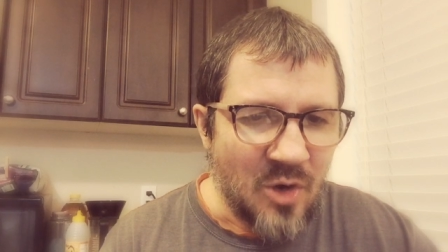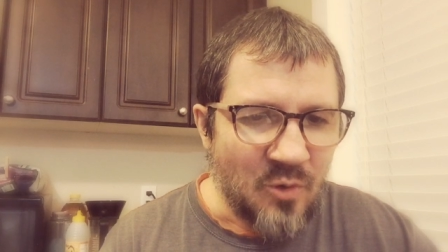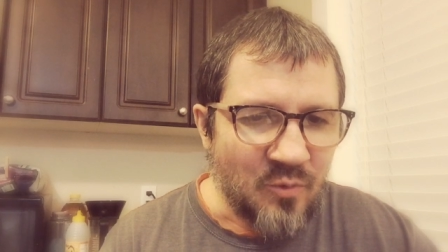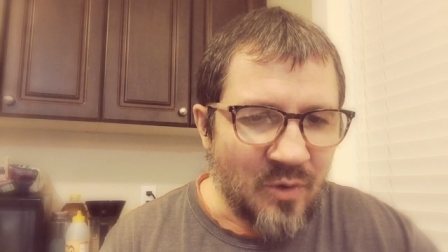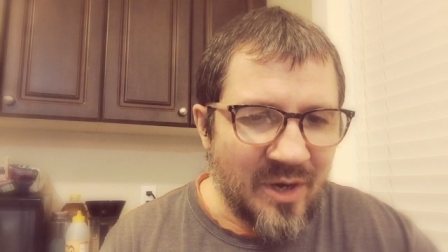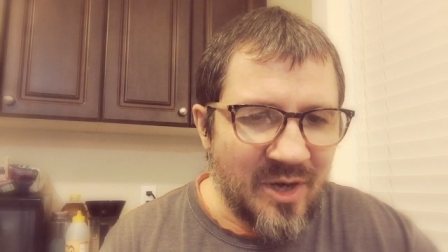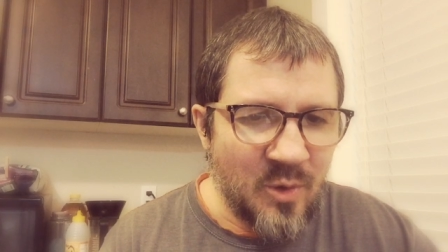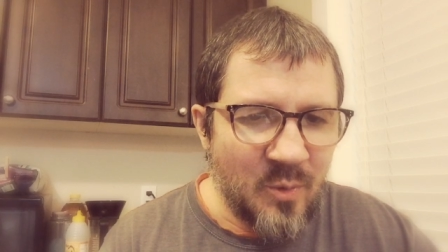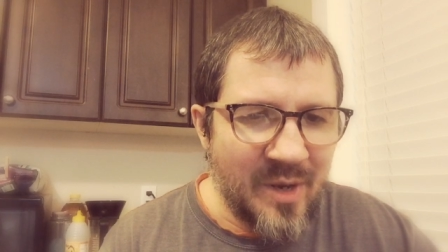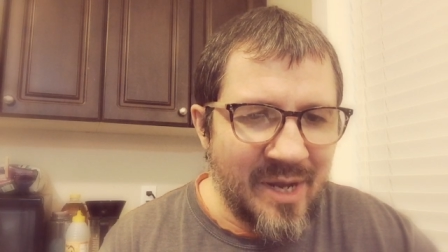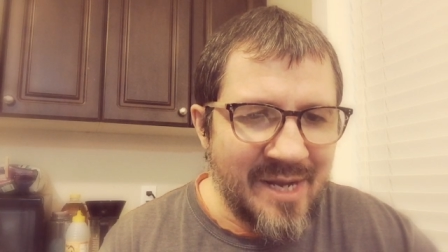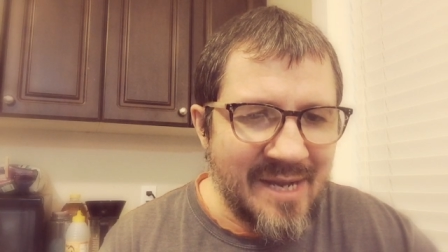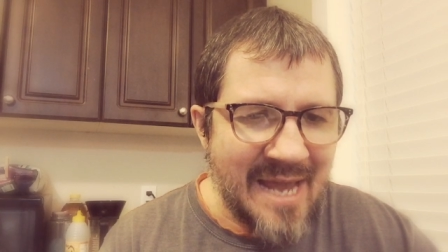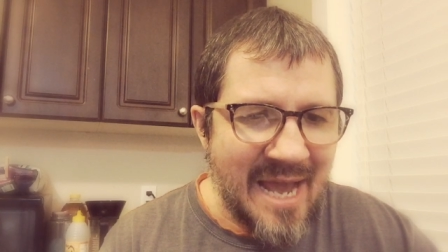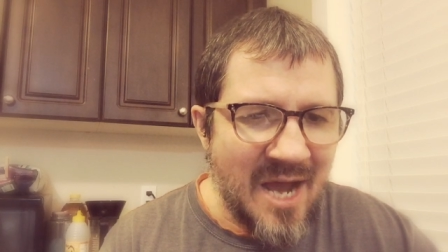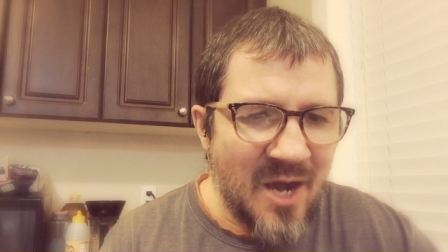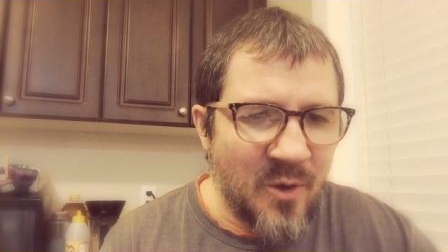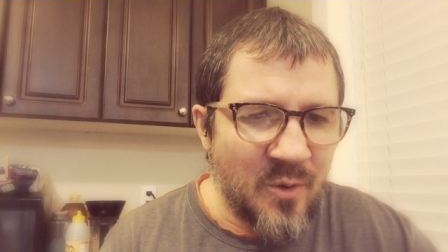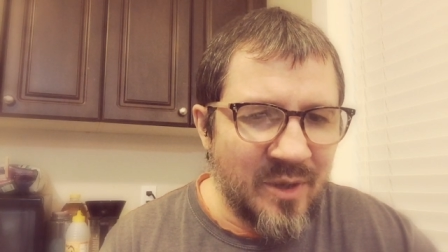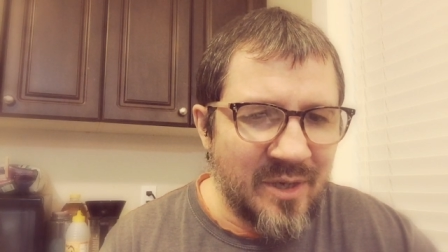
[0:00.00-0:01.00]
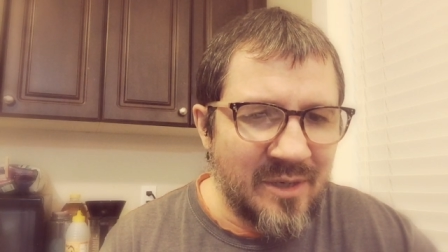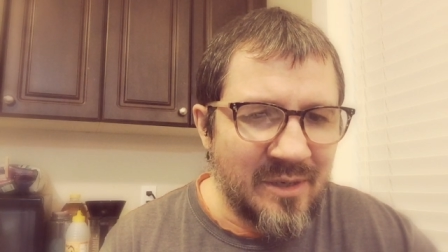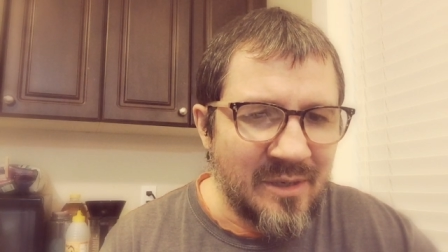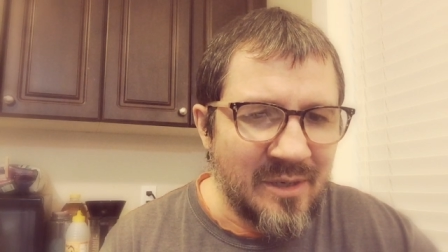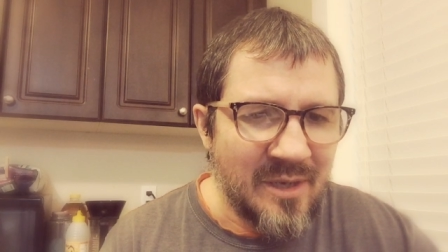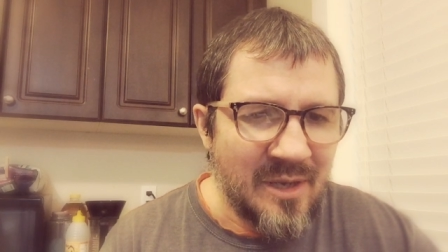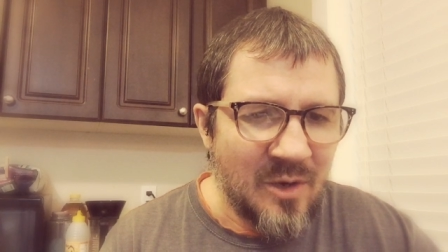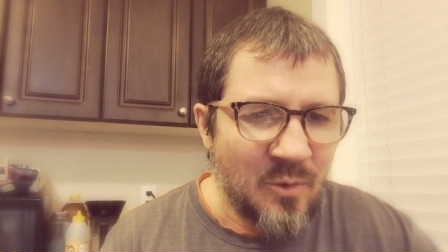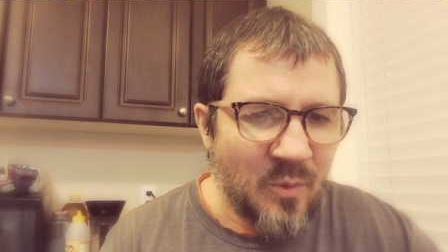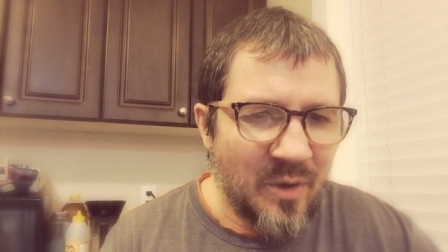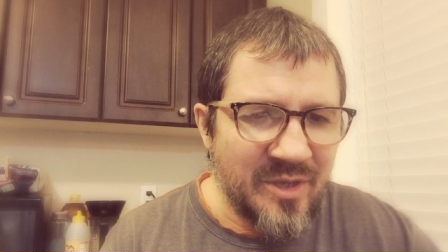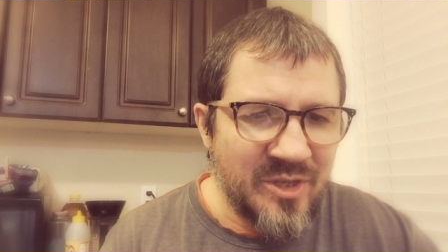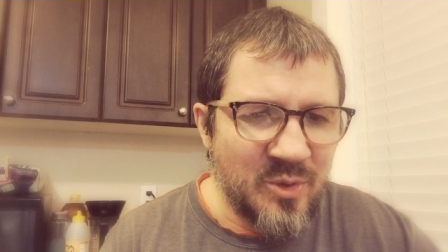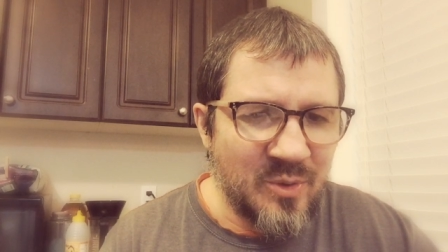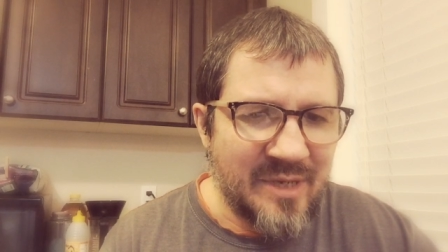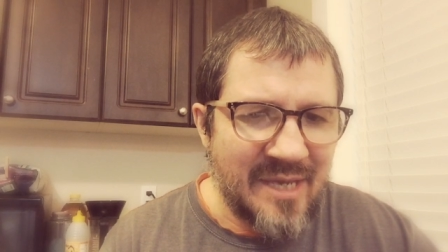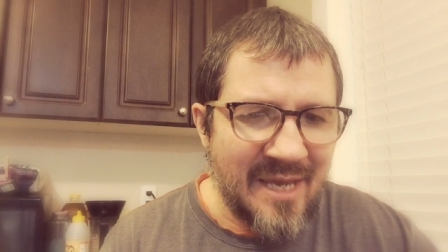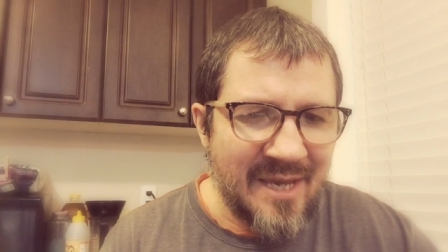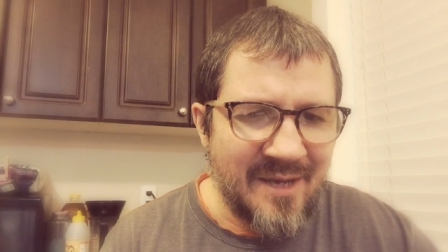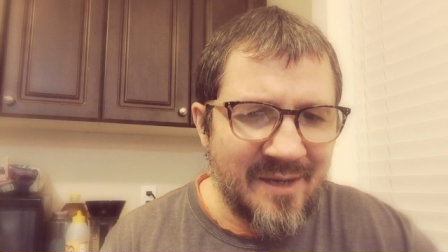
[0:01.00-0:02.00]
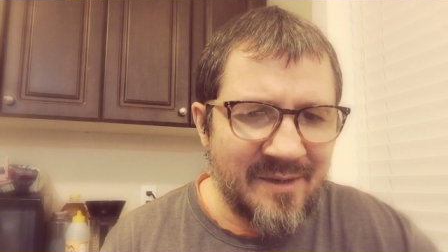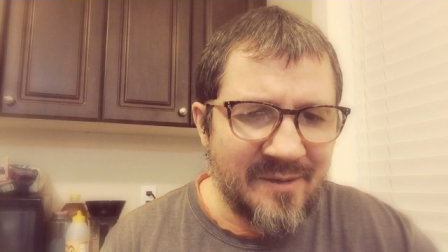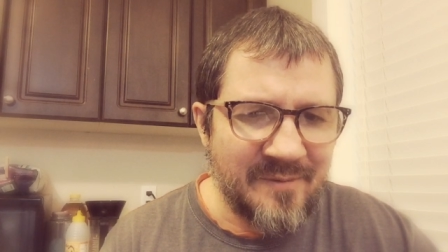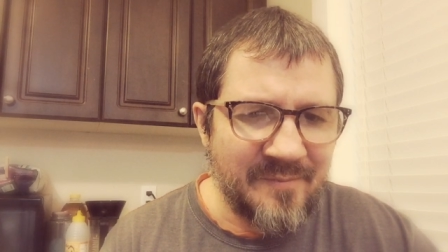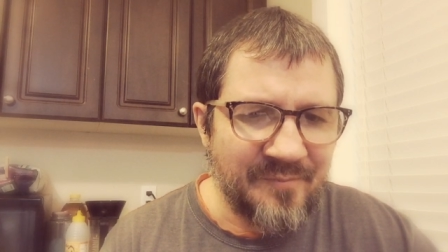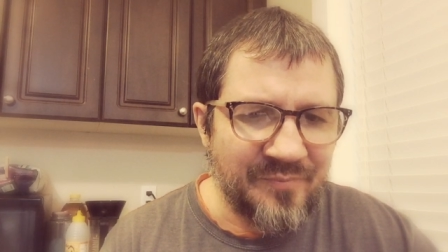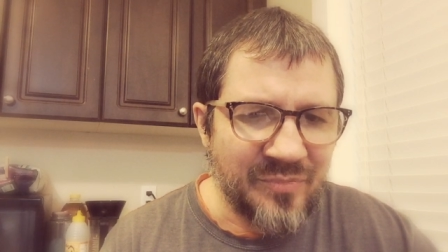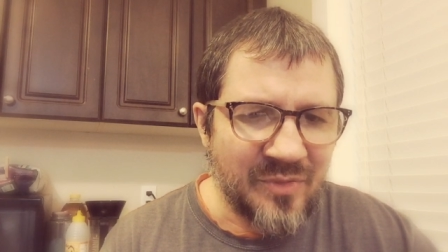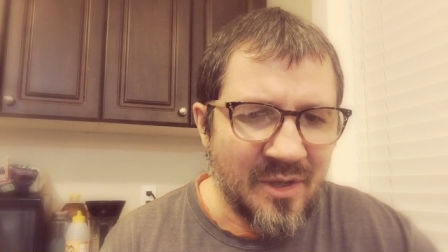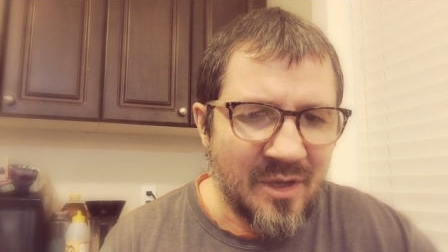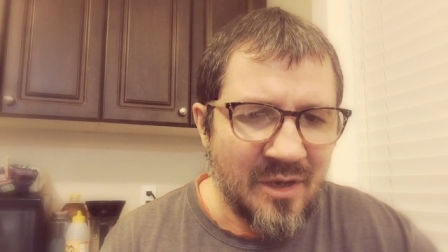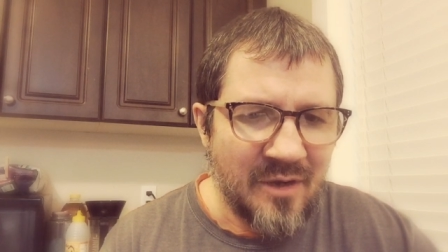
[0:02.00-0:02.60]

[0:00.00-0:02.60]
Run away now and while you can